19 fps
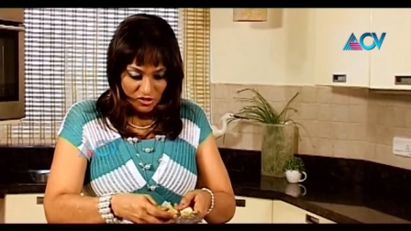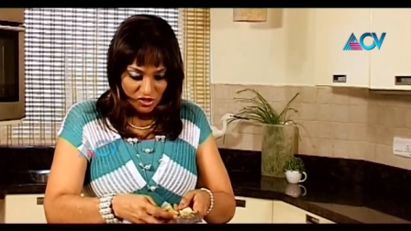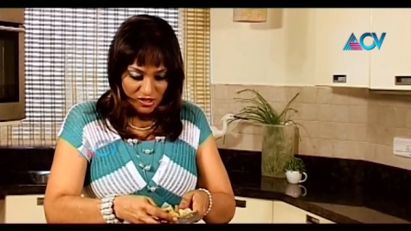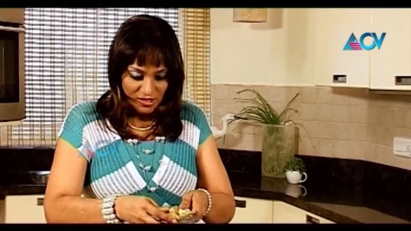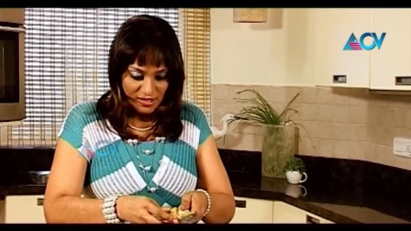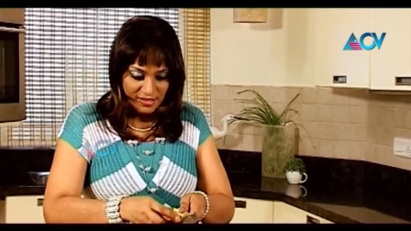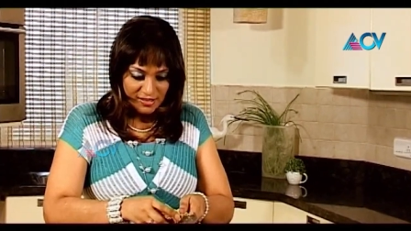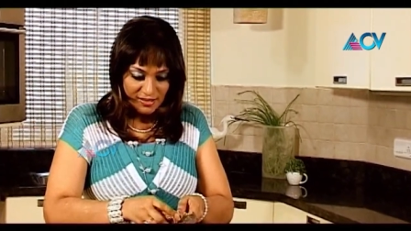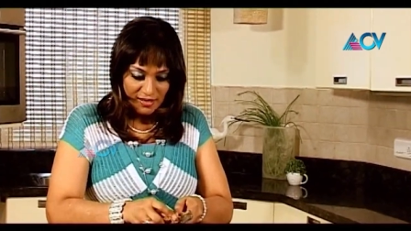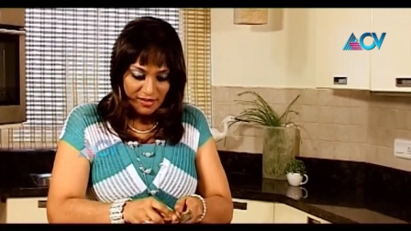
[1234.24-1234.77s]

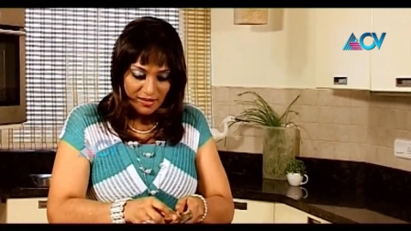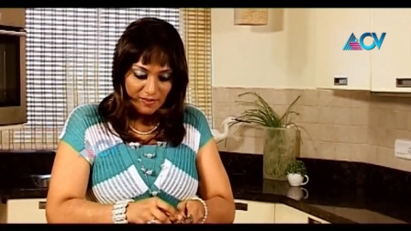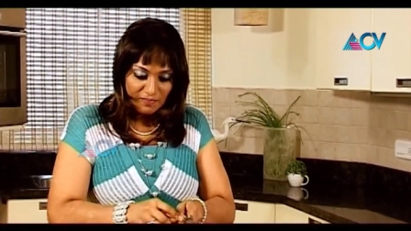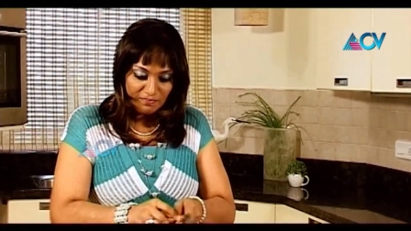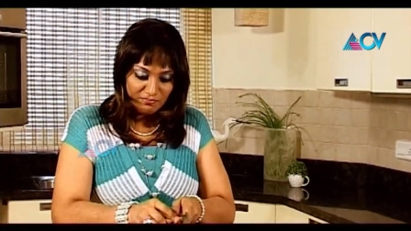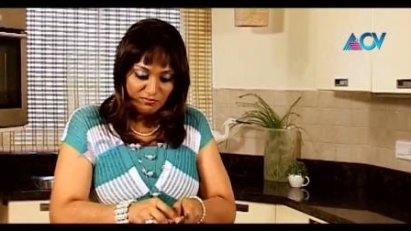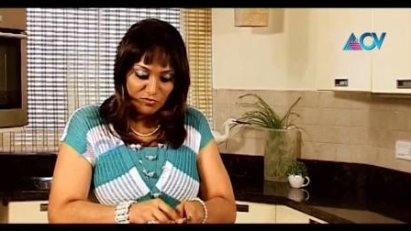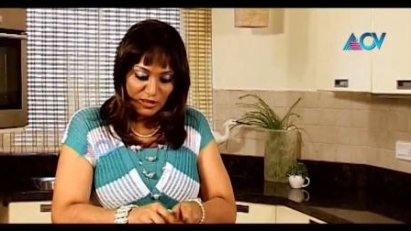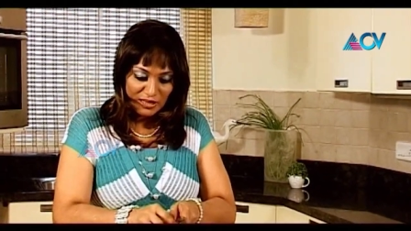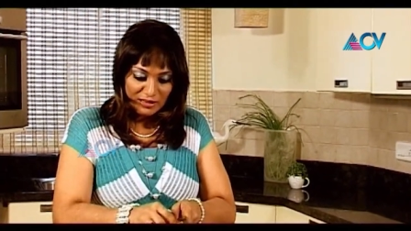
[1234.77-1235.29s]
Just,
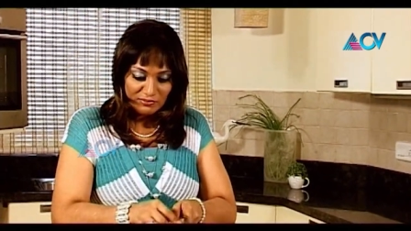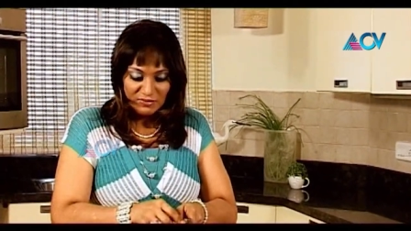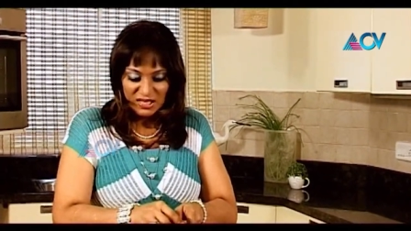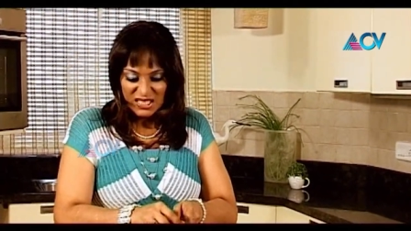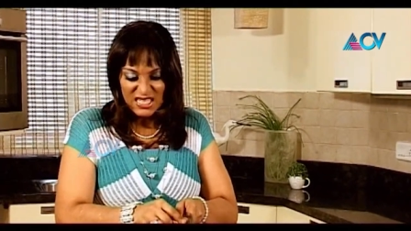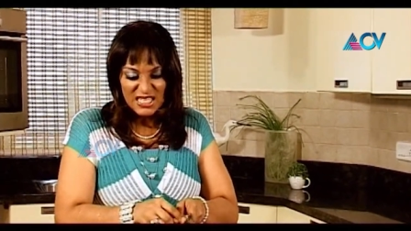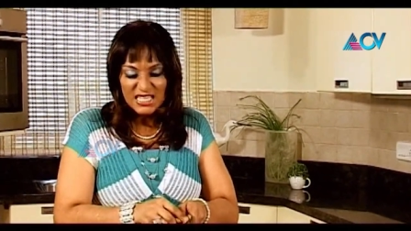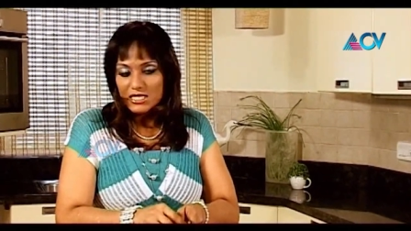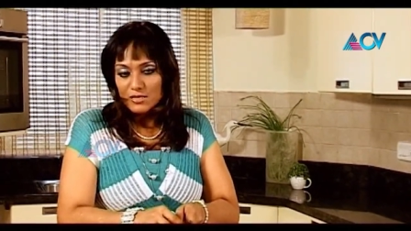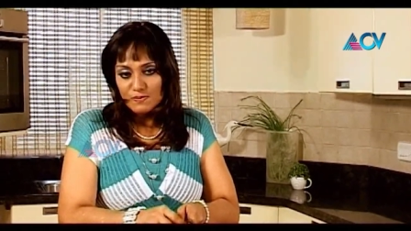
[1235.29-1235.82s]
um, well, a
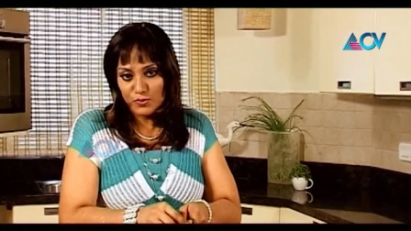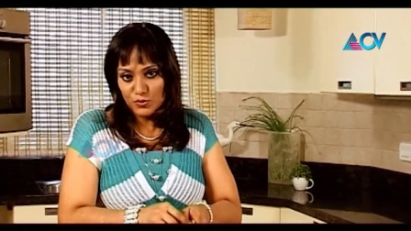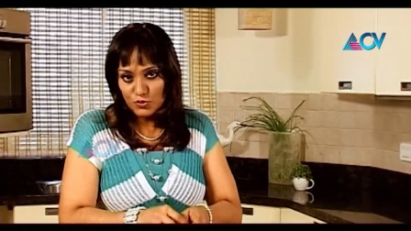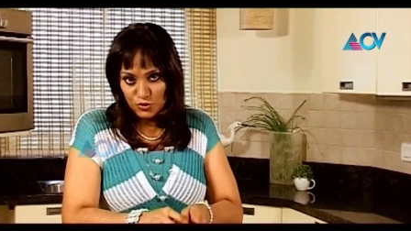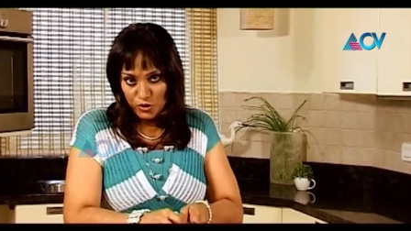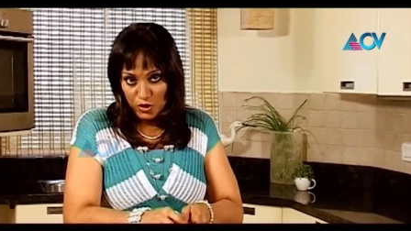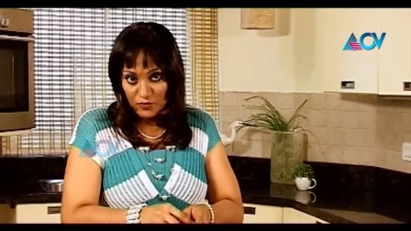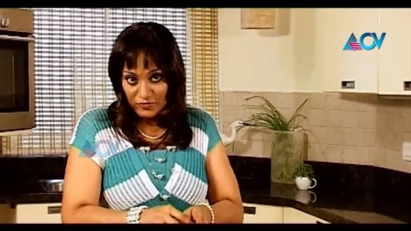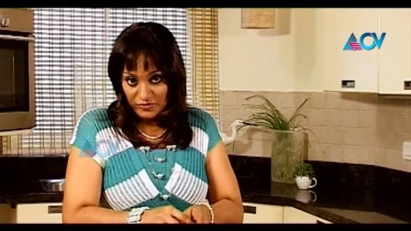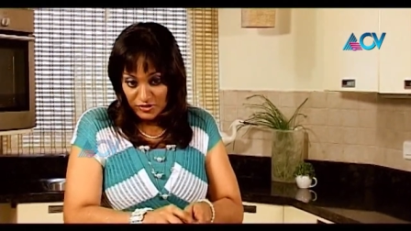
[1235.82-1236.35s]

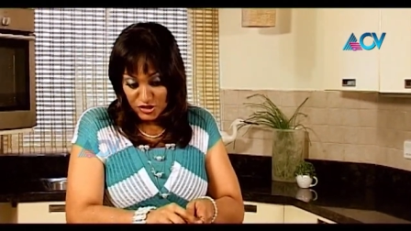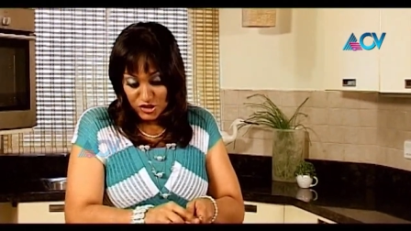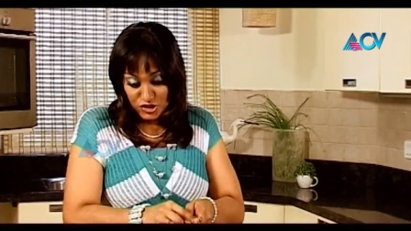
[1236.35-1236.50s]
teaspoon of